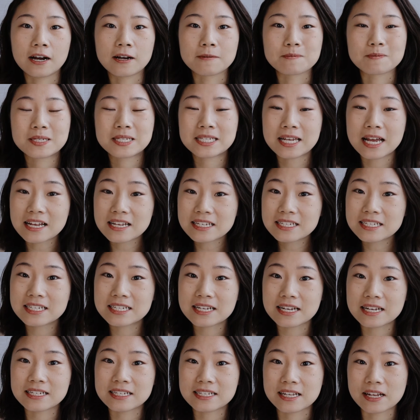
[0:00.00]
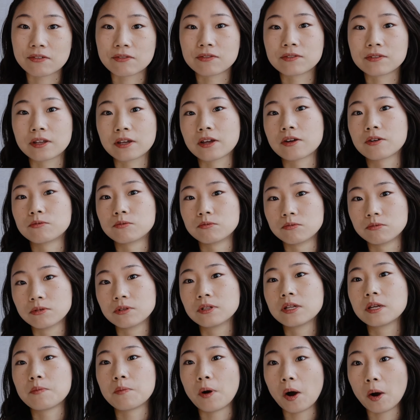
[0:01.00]
SaaS is definitely a
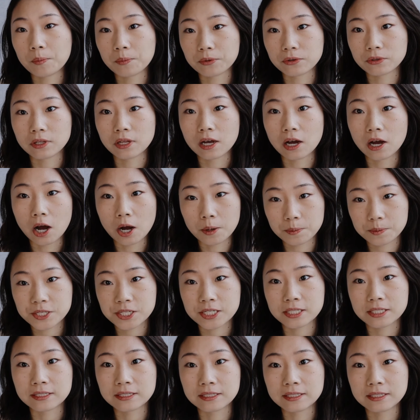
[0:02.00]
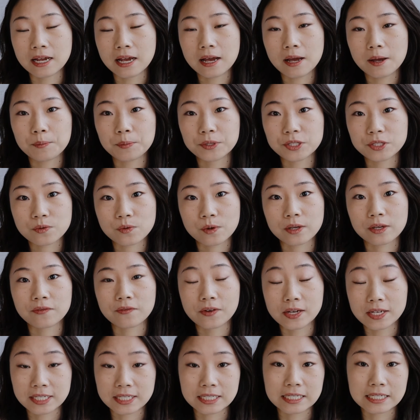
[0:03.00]
really popular option between
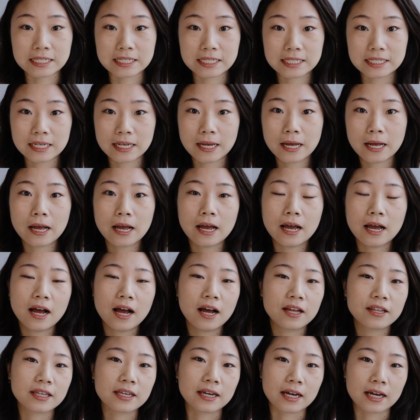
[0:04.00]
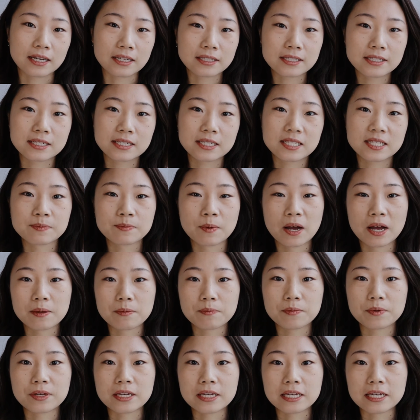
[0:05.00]
investors. The others
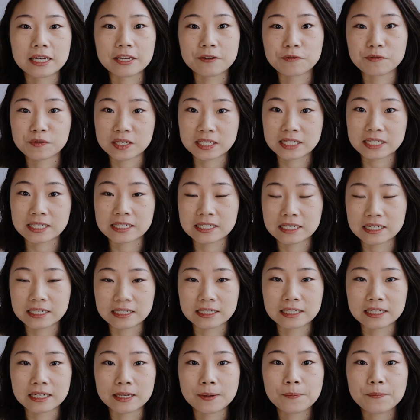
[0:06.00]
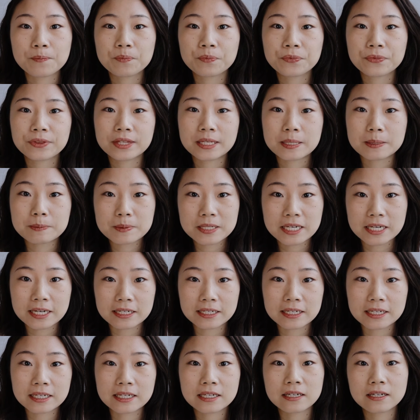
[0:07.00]
might be investing in deep
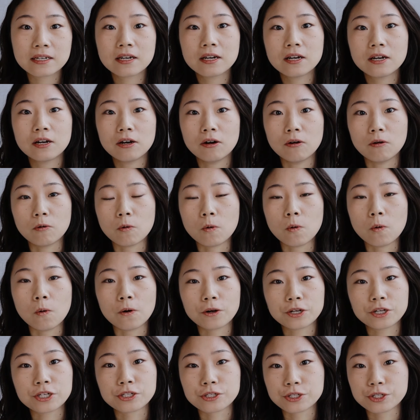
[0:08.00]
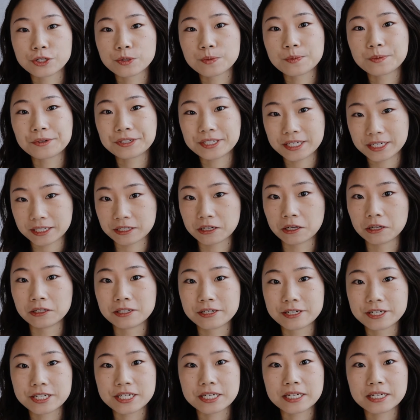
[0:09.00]
tech or consumer
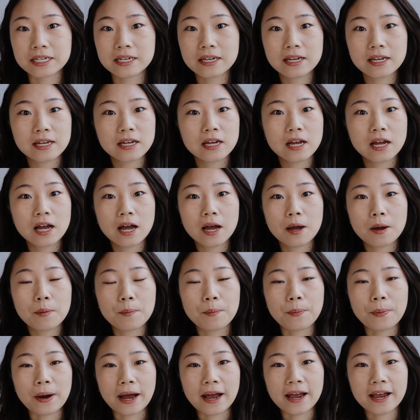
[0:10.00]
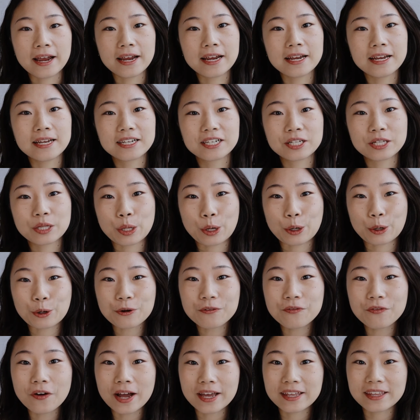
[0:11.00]
technology. By
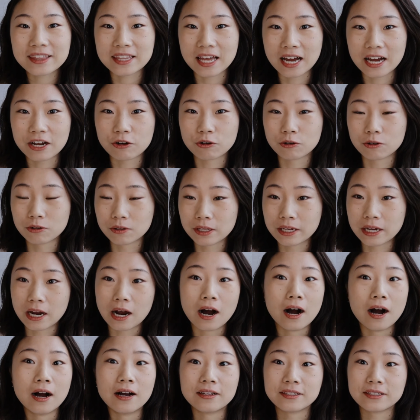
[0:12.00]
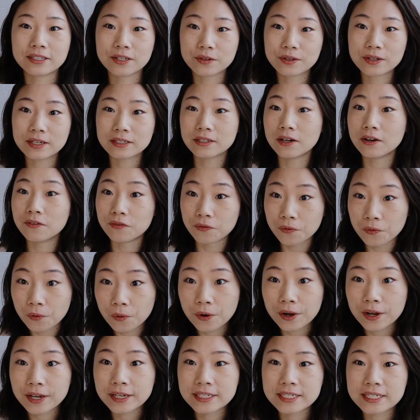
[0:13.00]
clarifying that early on, you can
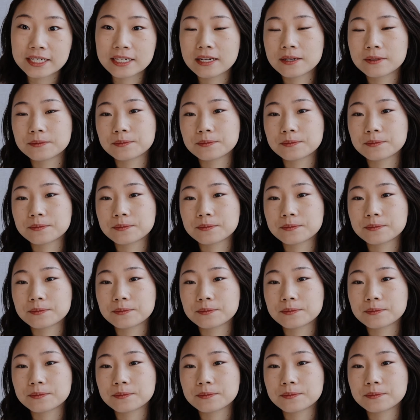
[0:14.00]
avoid